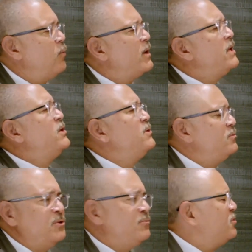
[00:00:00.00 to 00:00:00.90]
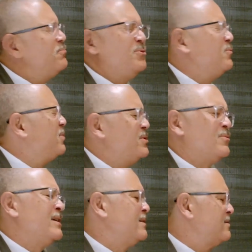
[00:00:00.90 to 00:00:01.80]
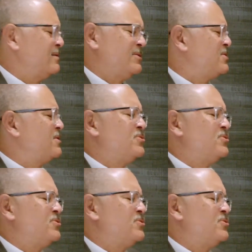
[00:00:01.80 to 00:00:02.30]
what are you've been doing just a